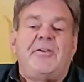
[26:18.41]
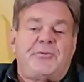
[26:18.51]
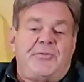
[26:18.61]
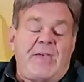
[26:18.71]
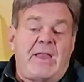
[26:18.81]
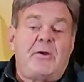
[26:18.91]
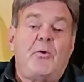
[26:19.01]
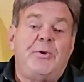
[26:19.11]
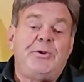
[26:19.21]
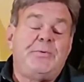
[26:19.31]
So then,
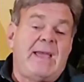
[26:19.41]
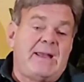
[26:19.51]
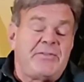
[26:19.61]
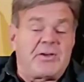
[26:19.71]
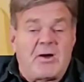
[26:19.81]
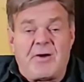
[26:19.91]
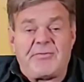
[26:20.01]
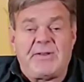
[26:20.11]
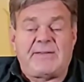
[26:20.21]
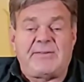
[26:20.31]
when you get in the
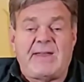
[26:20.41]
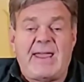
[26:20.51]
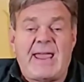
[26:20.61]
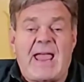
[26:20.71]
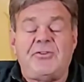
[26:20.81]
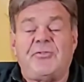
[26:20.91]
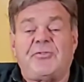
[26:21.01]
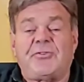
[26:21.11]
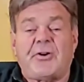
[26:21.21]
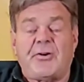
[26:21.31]
car the next day and you're
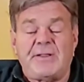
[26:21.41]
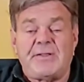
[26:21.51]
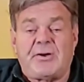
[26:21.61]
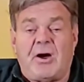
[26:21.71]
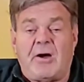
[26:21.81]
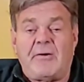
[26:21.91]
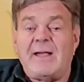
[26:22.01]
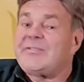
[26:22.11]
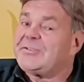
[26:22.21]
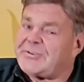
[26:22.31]
starting the car,
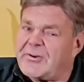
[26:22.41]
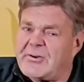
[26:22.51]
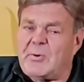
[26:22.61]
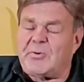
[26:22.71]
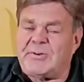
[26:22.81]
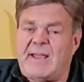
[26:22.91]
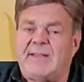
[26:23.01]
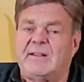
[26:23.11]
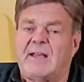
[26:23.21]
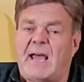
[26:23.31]
the starter motor
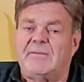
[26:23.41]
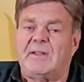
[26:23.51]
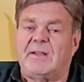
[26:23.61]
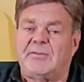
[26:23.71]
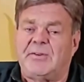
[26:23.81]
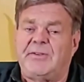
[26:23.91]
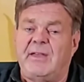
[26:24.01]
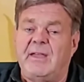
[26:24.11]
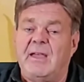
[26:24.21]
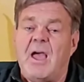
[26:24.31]
takes a lot of
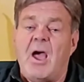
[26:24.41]
electricity.